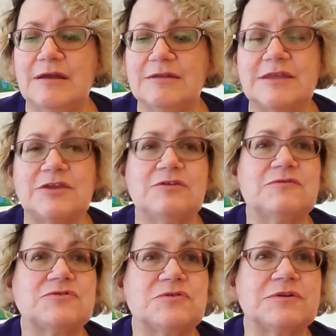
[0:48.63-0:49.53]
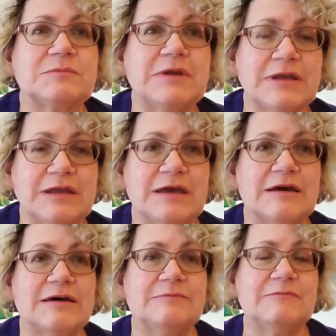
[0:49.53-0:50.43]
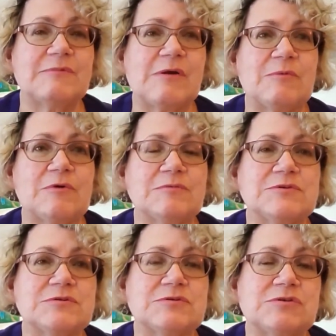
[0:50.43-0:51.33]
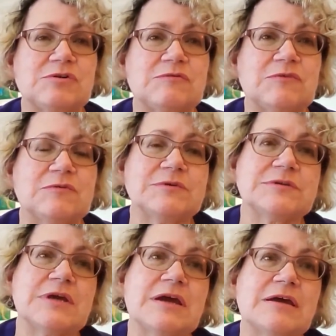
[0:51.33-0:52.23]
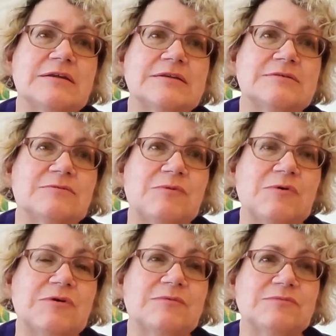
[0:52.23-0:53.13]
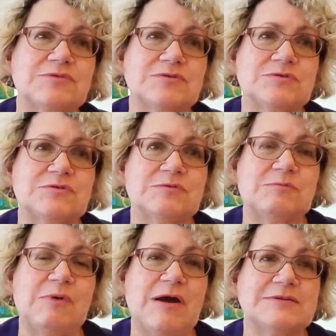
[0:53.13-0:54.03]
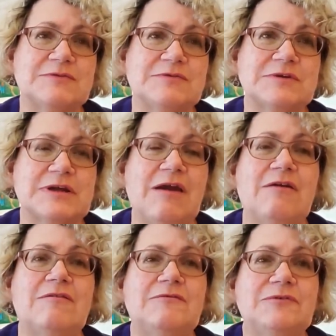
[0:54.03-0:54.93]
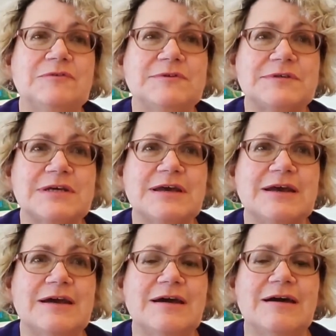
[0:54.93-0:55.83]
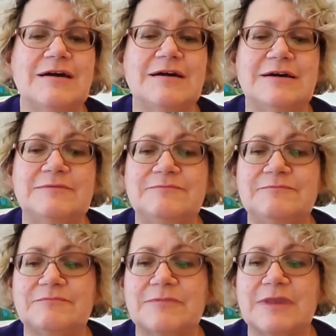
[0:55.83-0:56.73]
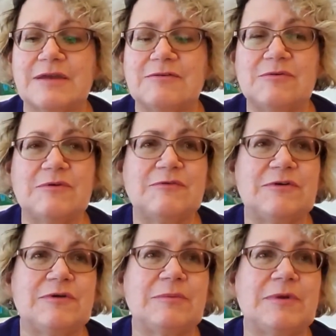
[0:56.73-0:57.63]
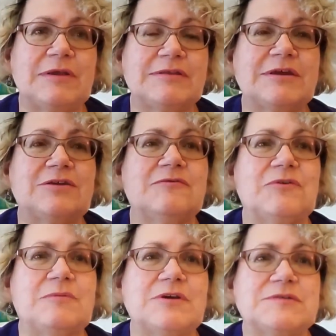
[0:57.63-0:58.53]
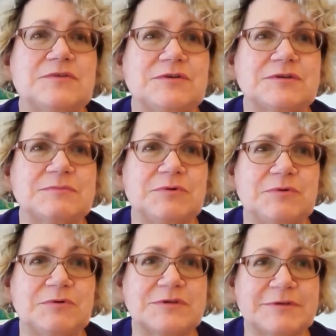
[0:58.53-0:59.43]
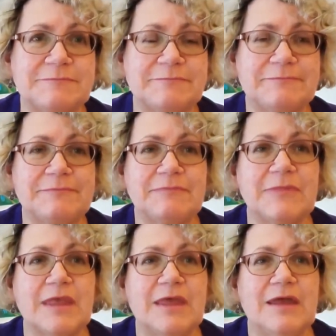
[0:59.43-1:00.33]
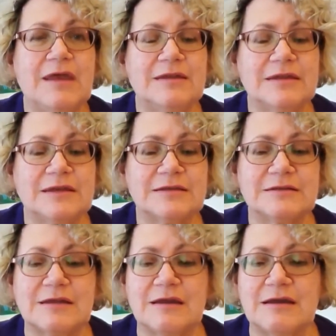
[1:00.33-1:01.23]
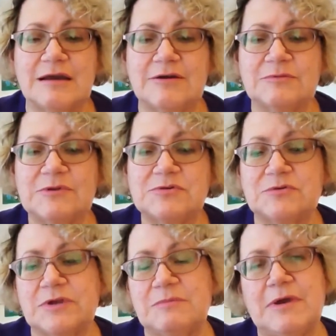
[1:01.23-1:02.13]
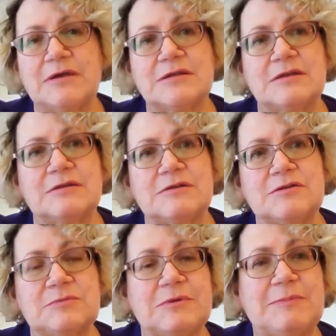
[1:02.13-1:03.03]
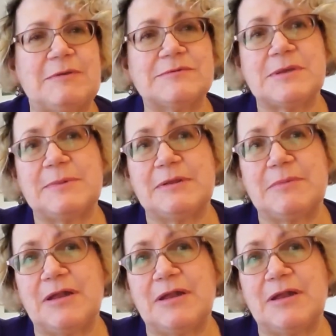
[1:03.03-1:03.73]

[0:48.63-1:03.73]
Thank you for joining me, and welcome to new viewers, and welcome to past viewers and current viewers who are following me. Thank you very much for your support. Now, I'm going to be talking about a little bit about what's happening in my